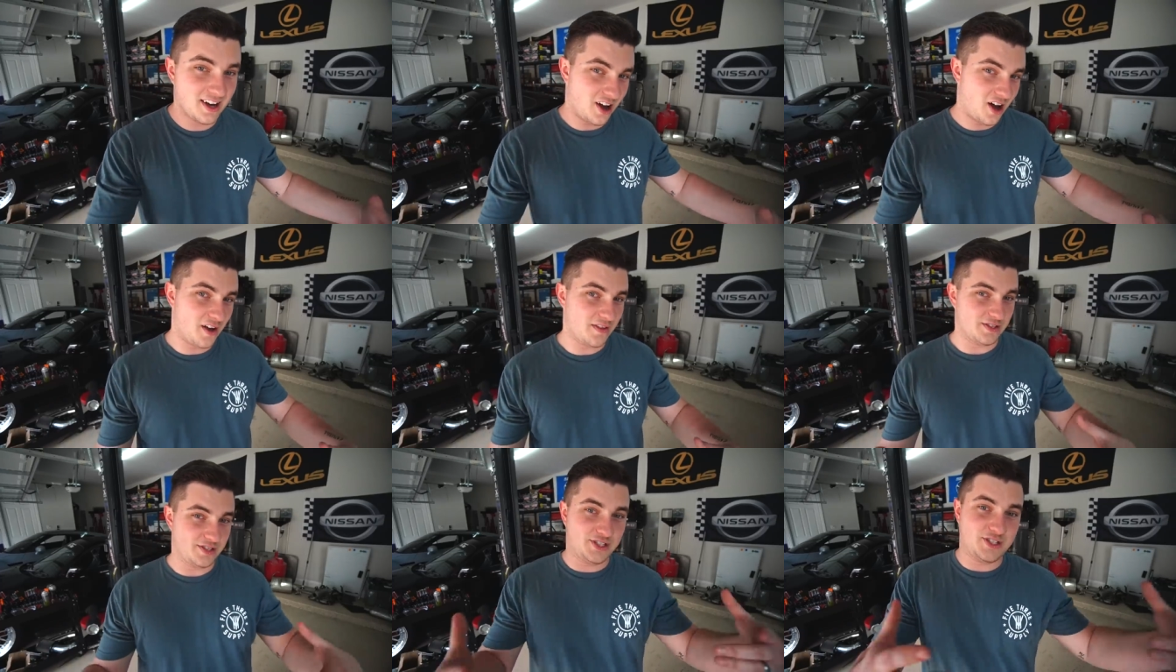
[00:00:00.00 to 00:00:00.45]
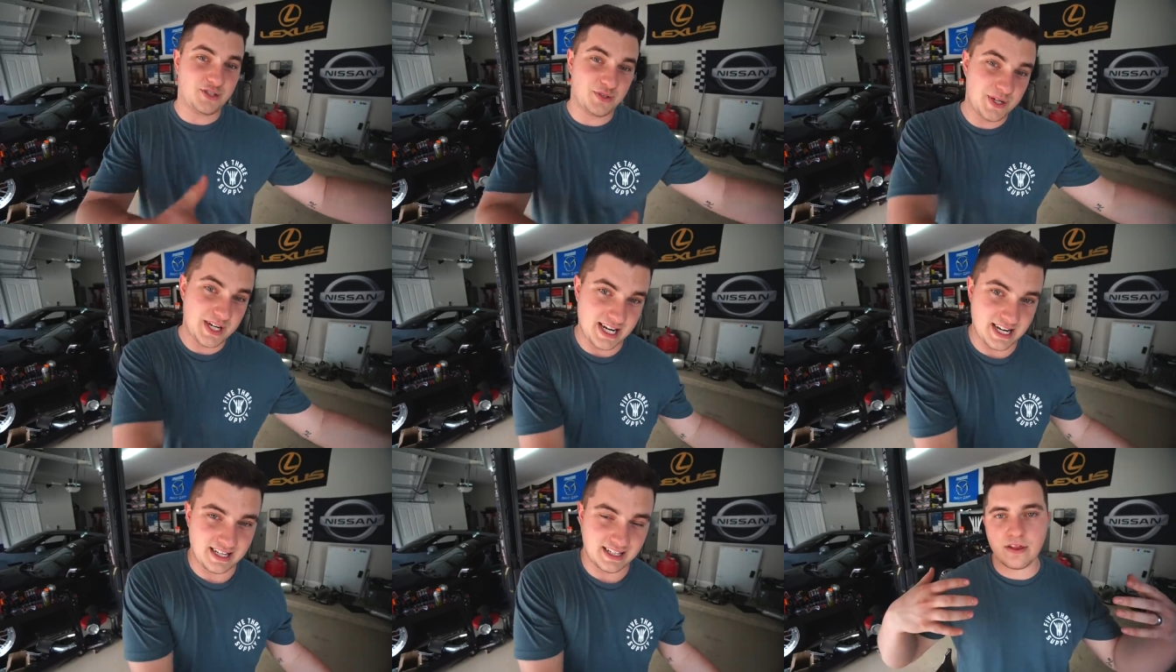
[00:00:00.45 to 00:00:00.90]
on the
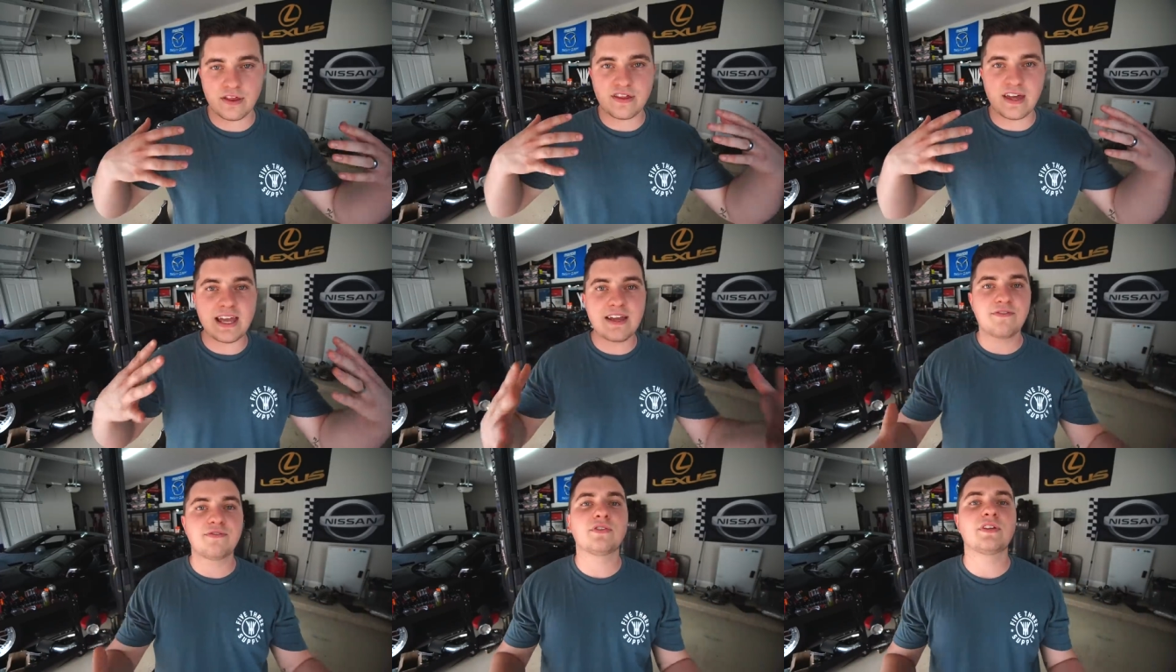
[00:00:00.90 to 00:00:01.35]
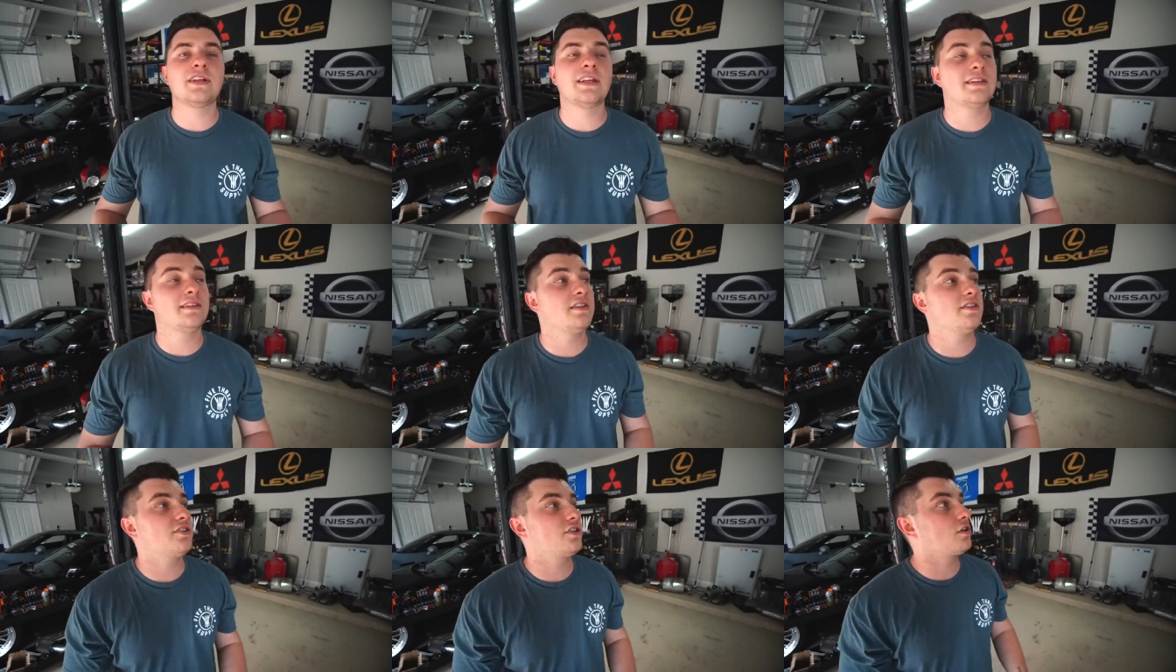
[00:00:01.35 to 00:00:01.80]
street. Thankfully,
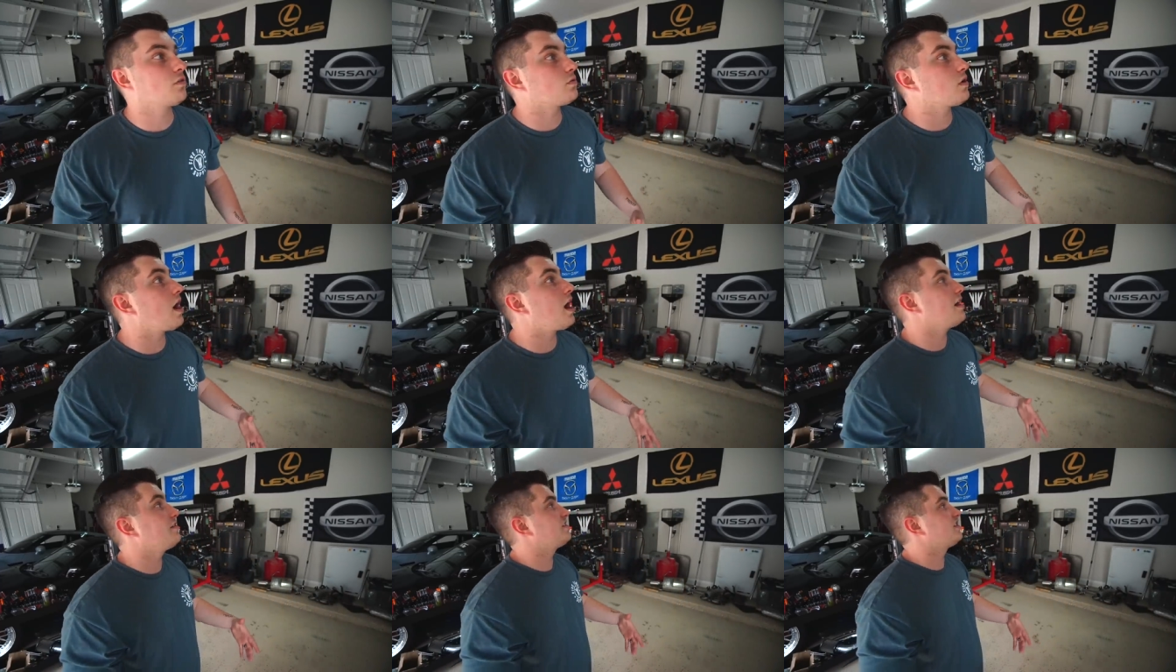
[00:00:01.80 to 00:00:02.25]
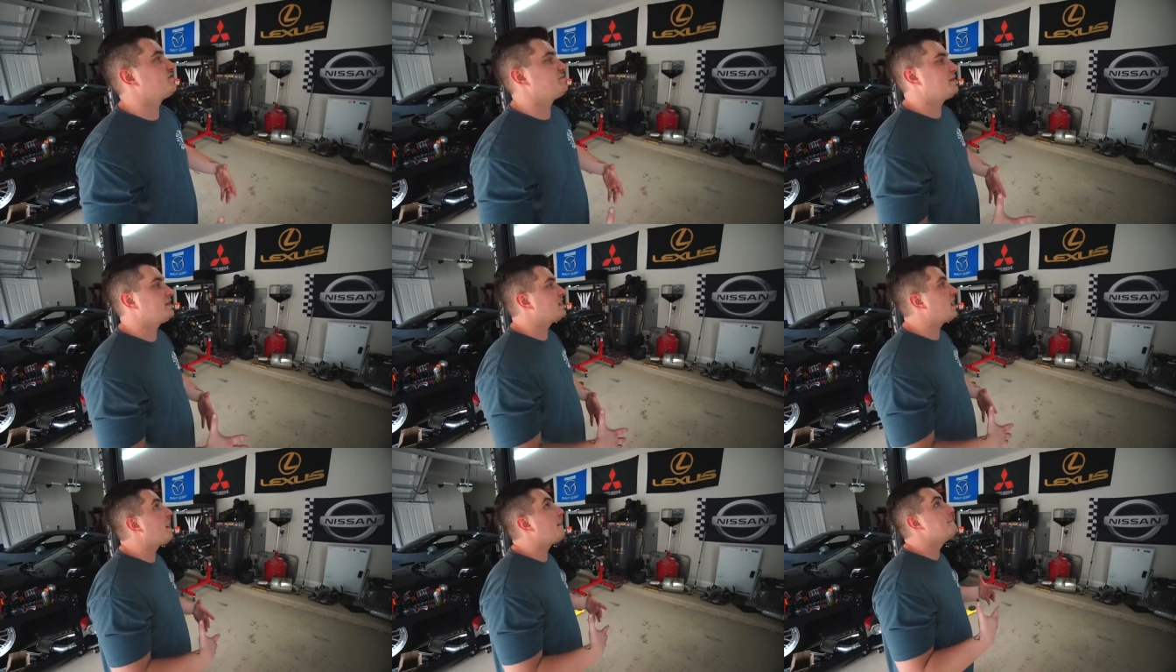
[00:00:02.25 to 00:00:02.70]
like this garage has
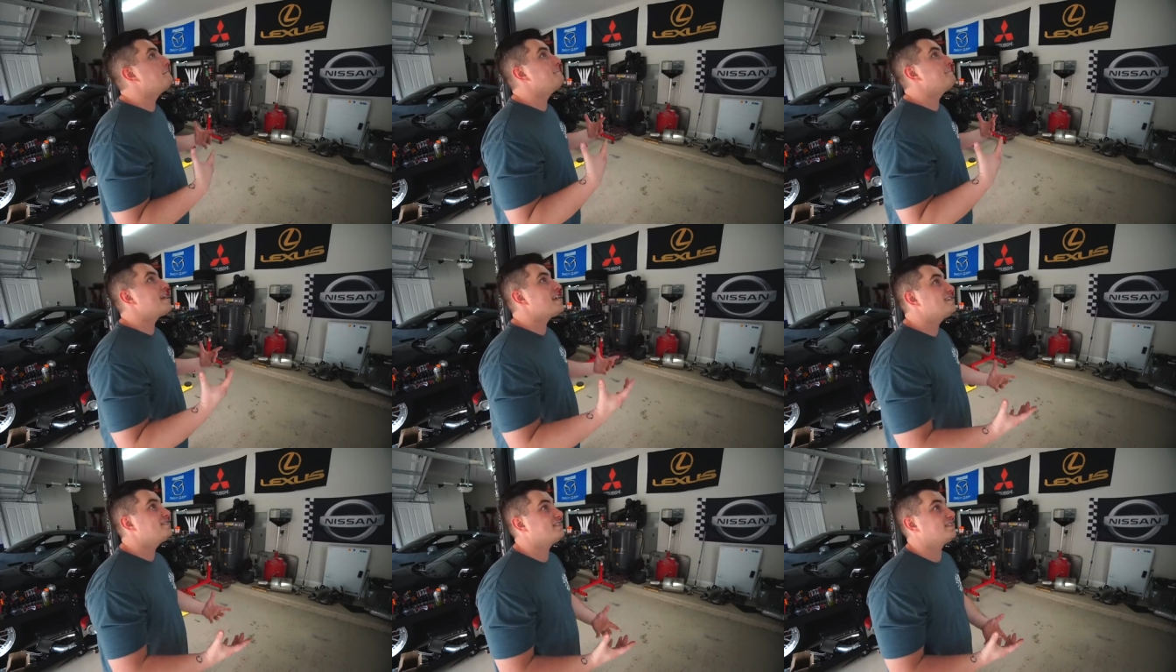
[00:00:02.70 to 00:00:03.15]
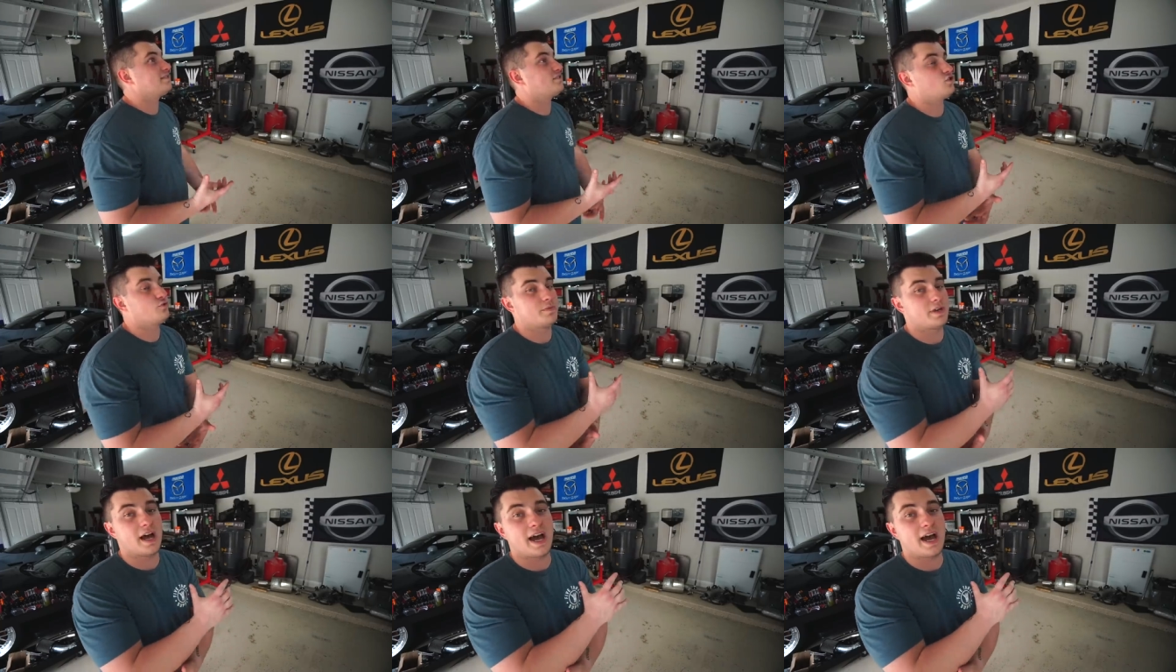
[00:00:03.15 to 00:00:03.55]
been amazing to me.